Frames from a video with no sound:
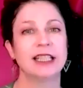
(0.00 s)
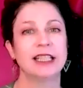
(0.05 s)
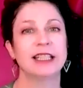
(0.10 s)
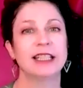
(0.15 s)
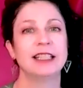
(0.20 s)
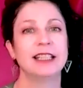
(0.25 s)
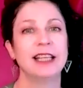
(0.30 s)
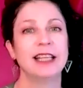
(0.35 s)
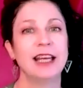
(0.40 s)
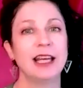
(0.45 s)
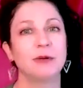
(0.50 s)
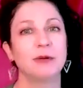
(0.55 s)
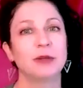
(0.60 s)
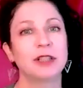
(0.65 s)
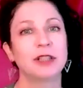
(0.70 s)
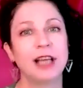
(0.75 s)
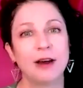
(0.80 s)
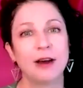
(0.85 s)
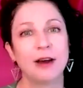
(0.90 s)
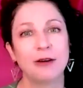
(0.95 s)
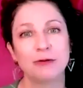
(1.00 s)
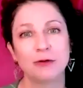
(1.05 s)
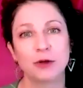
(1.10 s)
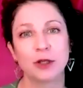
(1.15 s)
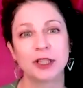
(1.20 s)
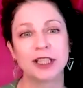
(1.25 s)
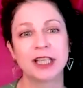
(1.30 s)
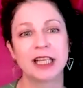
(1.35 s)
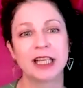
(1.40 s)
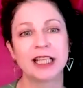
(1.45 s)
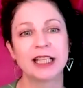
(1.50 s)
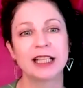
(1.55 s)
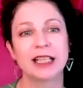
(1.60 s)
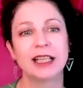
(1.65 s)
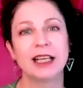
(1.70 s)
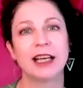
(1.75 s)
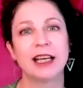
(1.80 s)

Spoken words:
in Hayward, California,